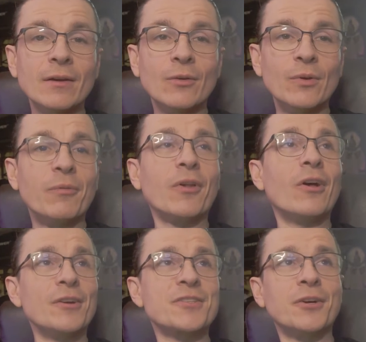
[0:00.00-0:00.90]
We will
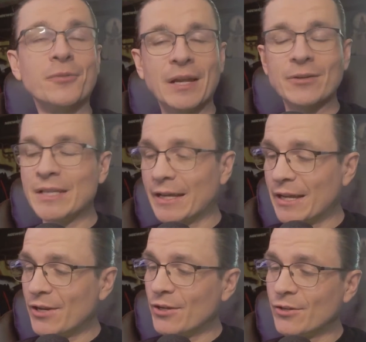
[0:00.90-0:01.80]
also now take
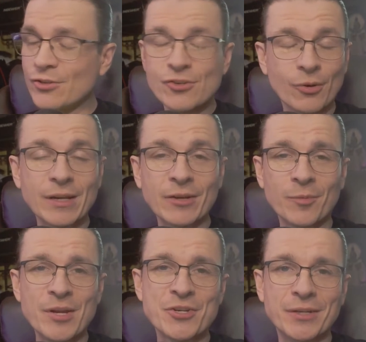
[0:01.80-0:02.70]
a short
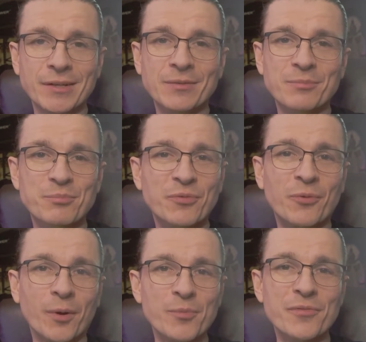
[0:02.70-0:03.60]
intermission
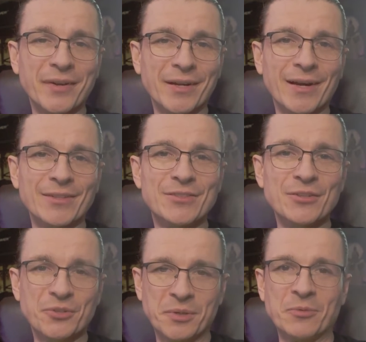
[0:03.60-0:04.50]
before moving on to
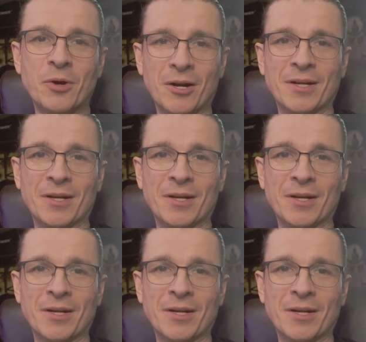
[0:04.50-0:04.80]
doing walk-on